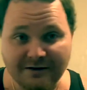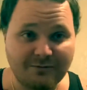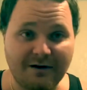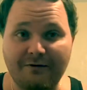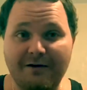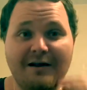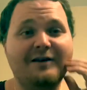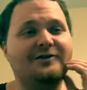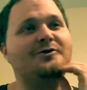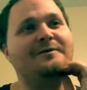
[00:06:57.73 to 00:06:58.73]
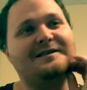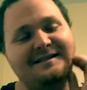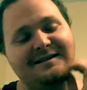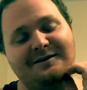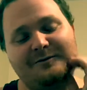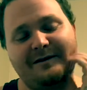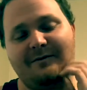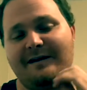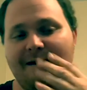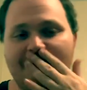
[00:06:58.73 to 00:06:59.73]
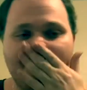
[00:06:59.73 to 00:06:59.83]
or whatever. So we still, we ended up